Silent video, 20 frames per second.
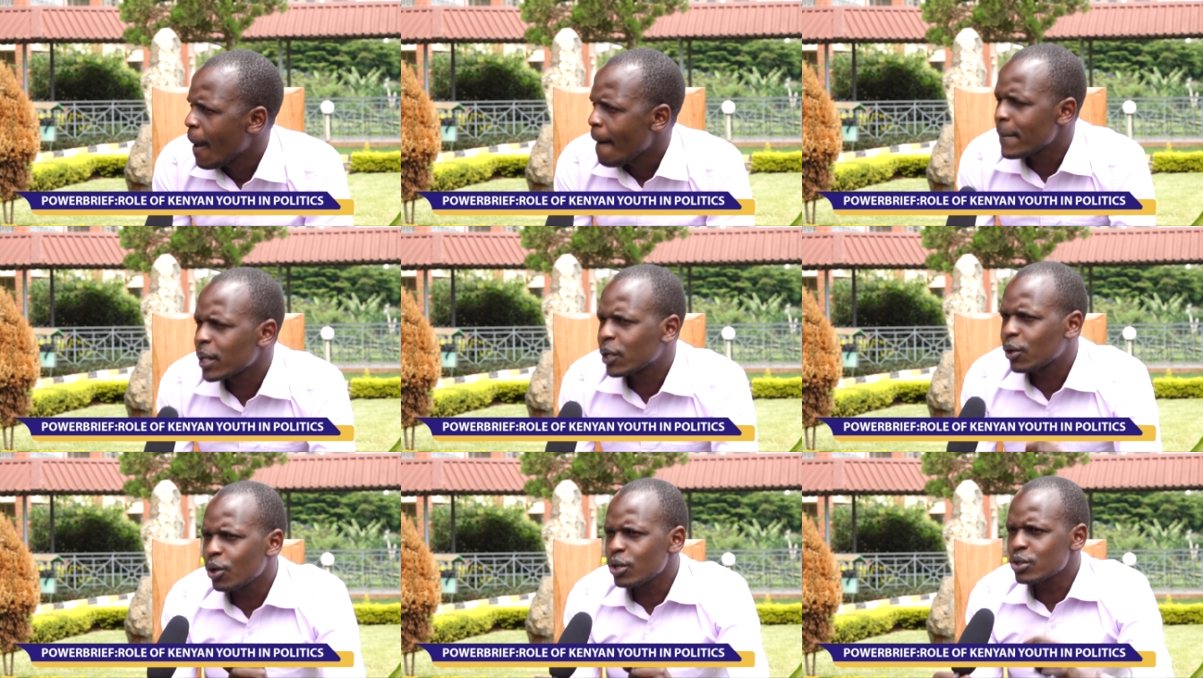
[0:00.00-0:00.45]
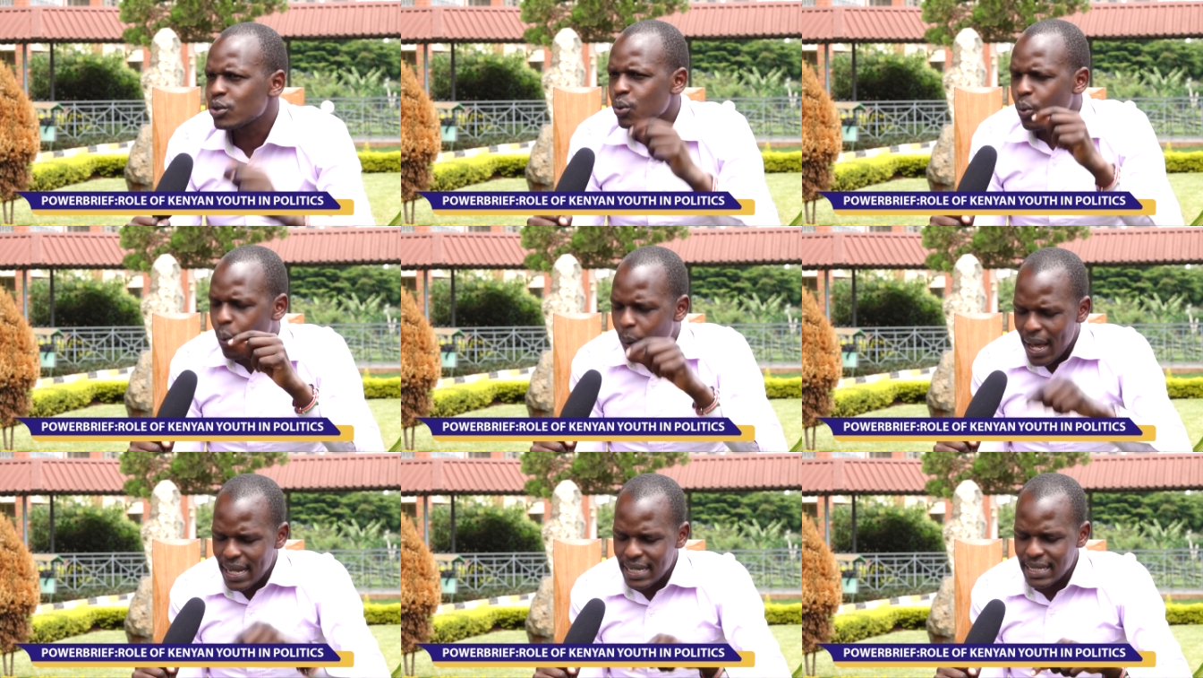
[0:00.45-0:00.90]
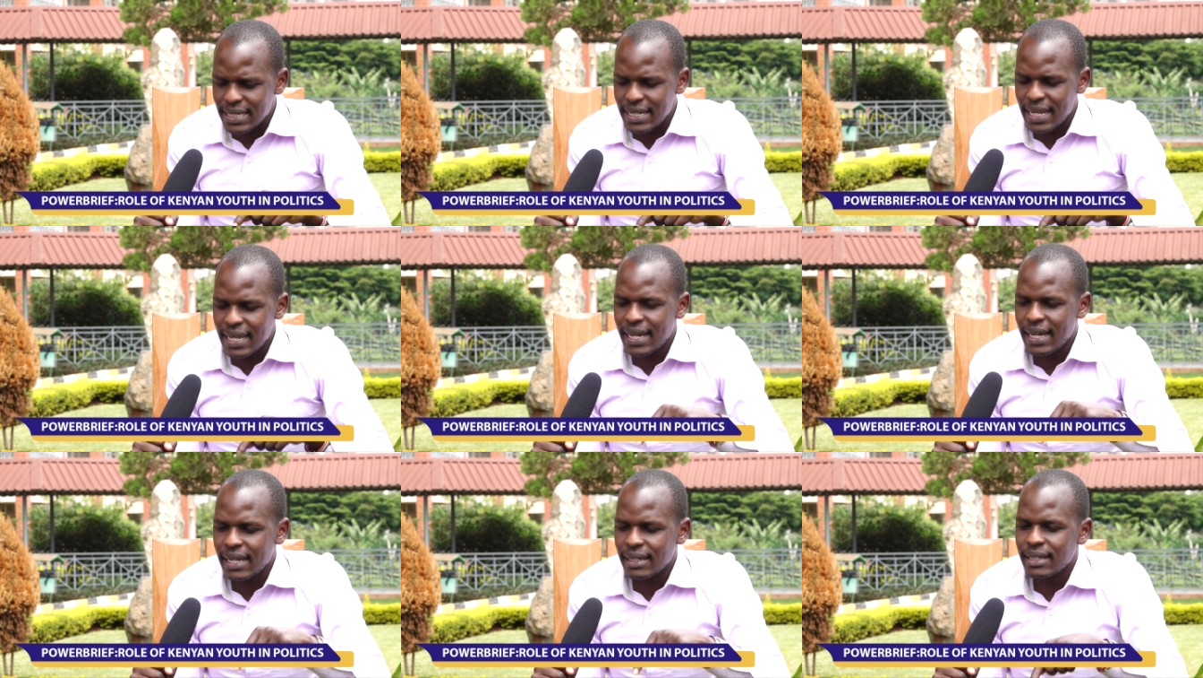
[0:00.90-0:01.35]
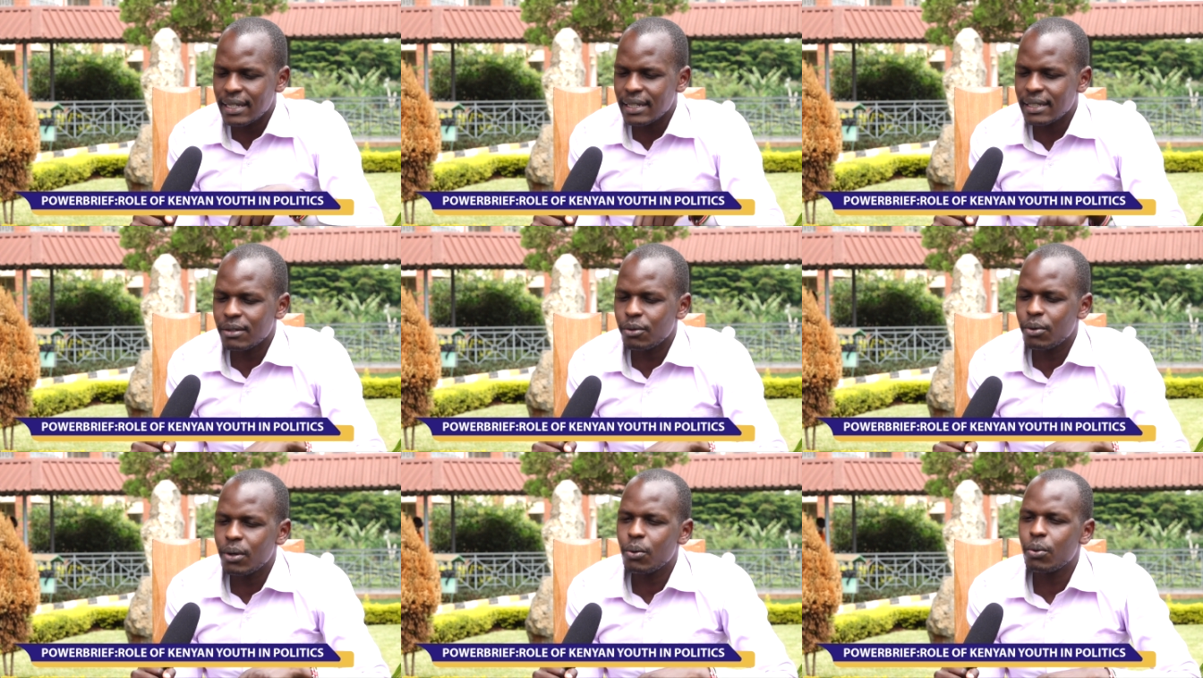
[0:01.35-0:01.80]
Because once they, they,
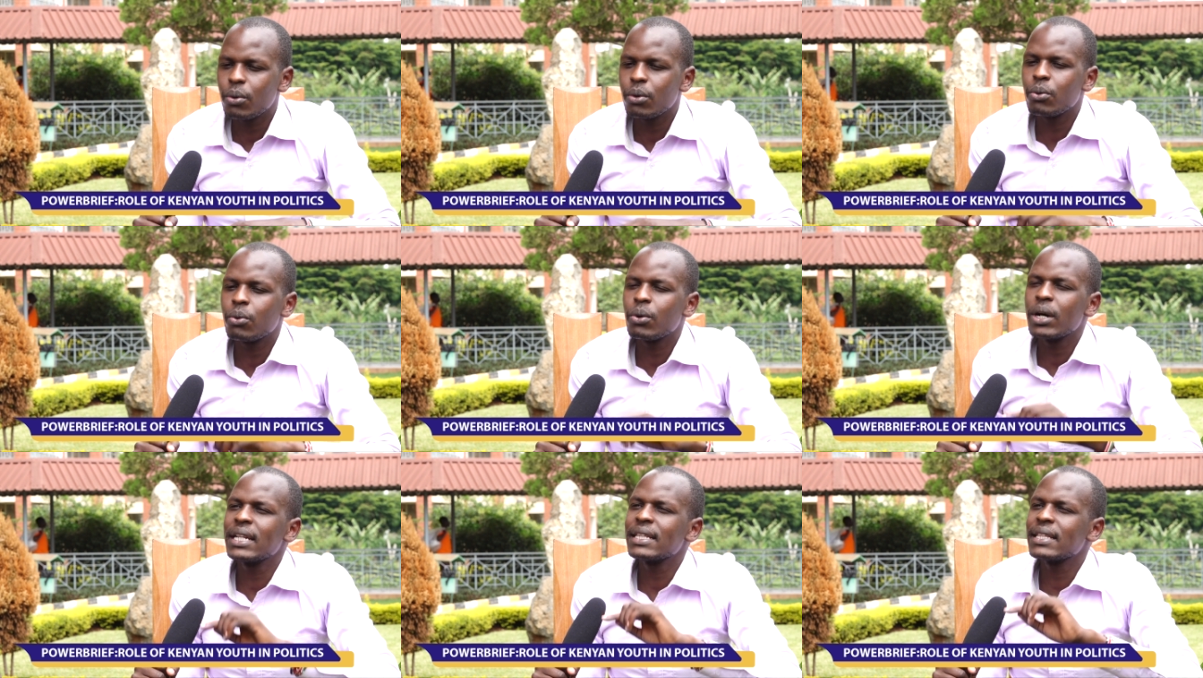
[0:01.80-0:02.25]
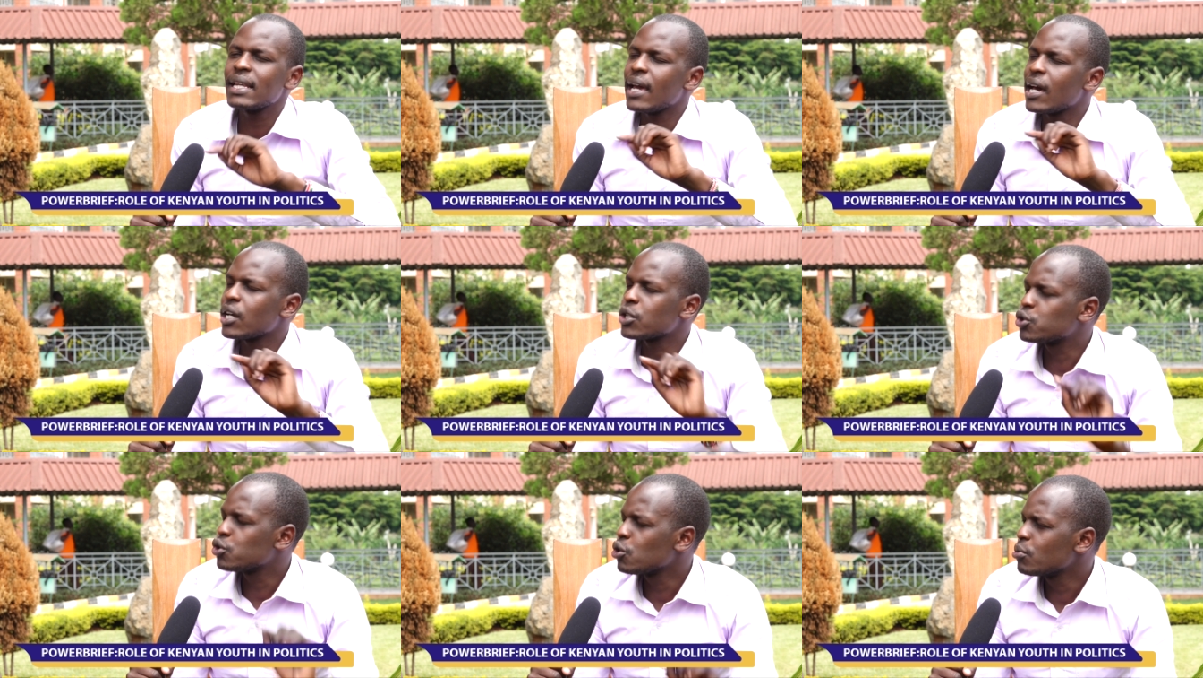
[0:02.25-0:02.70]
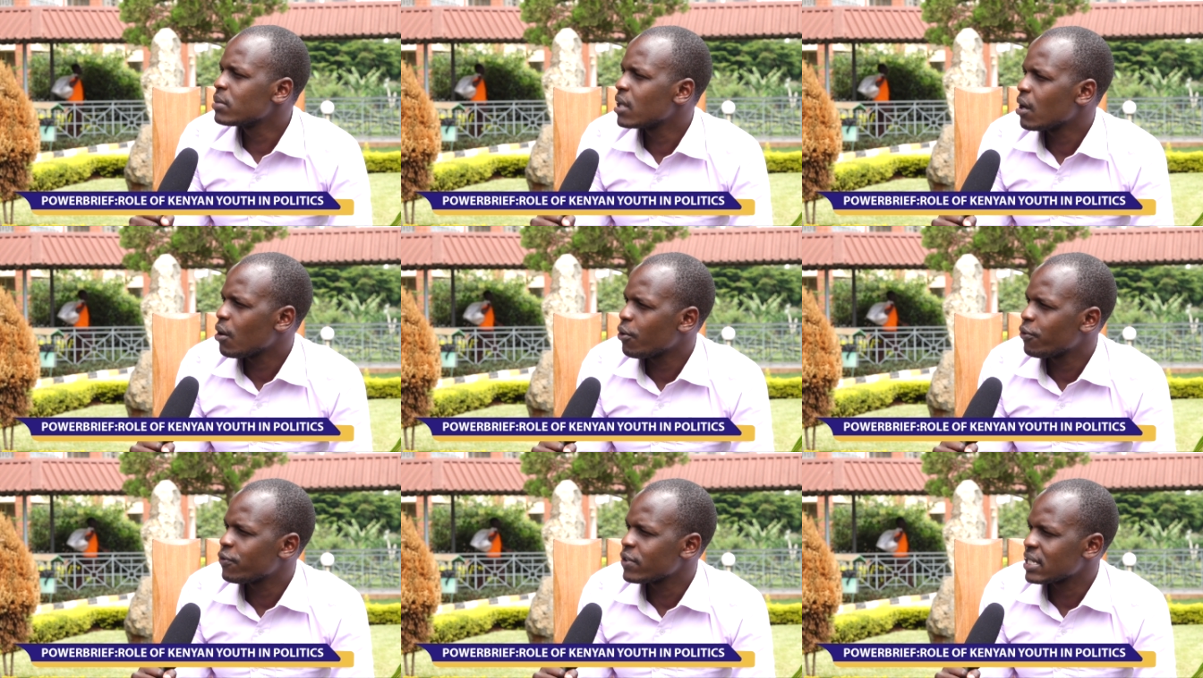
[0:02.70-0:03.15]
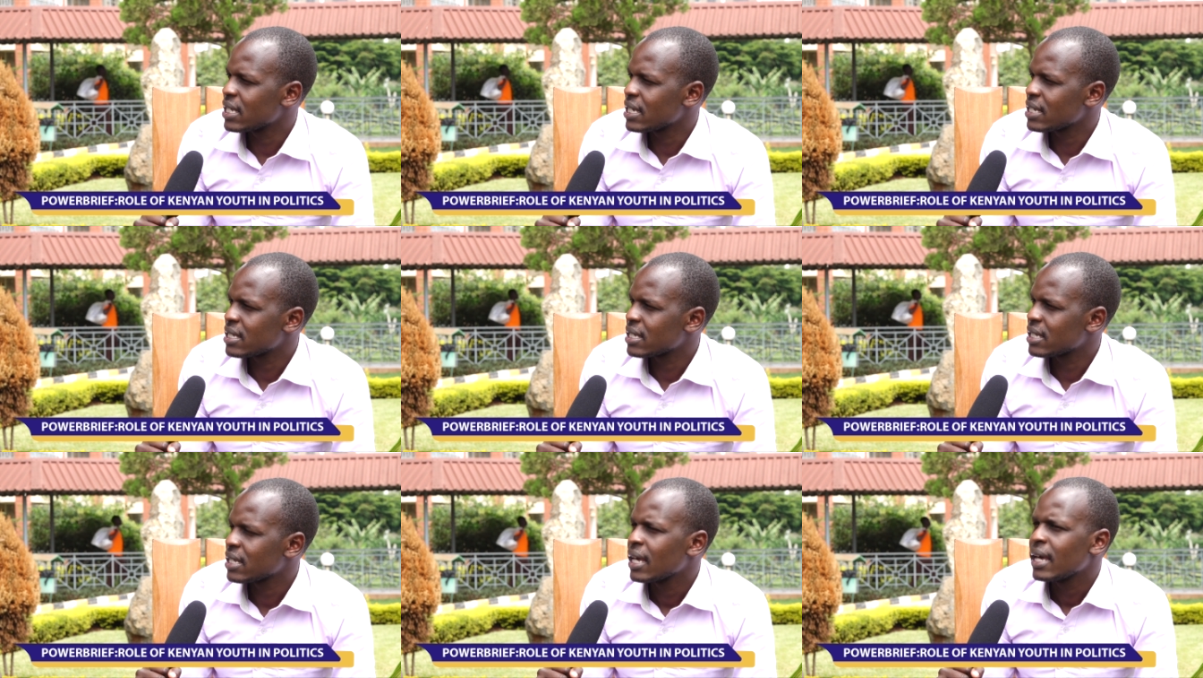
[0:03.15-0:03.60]
when they assumed the
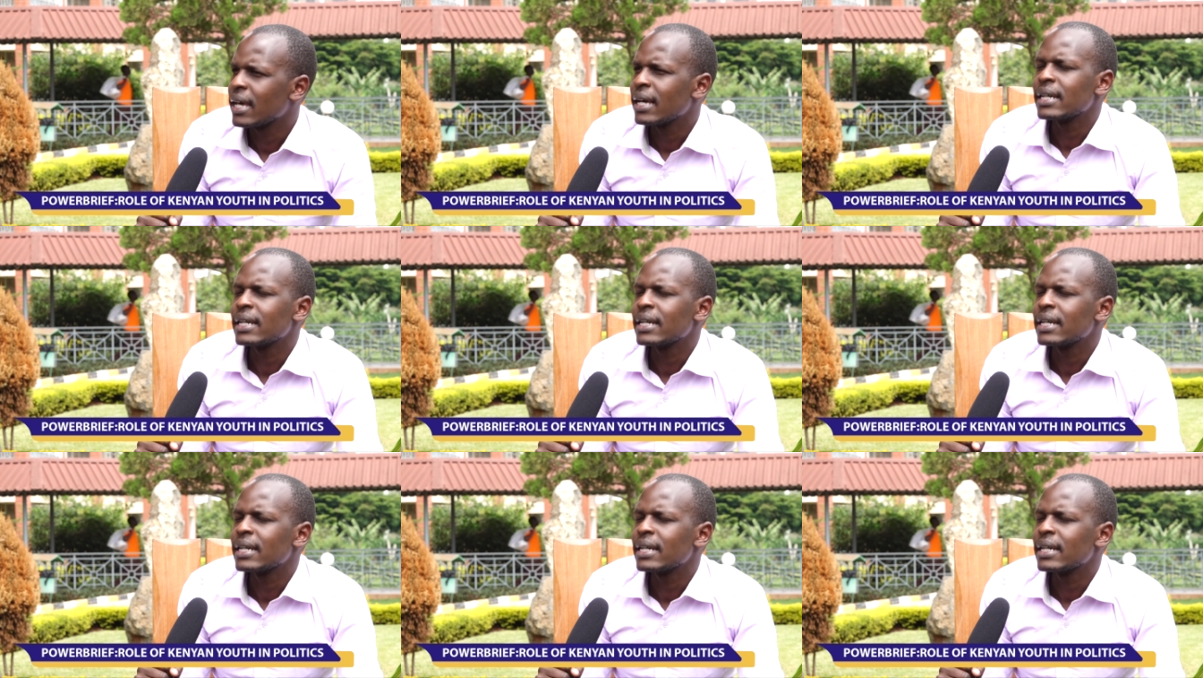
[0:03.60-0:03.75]
offices,